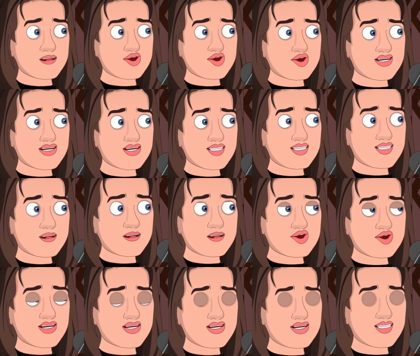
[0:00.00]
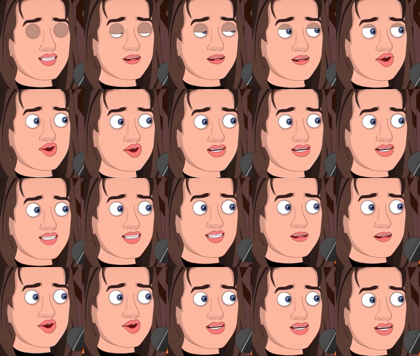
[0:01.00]
who spoke extremely
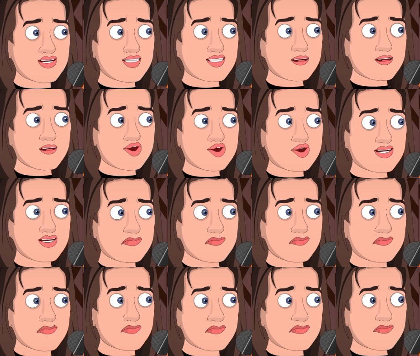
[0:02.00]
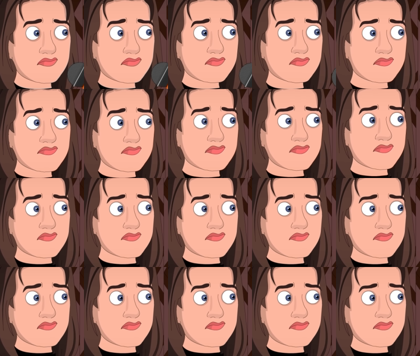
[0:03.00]
negatively about the perpetrator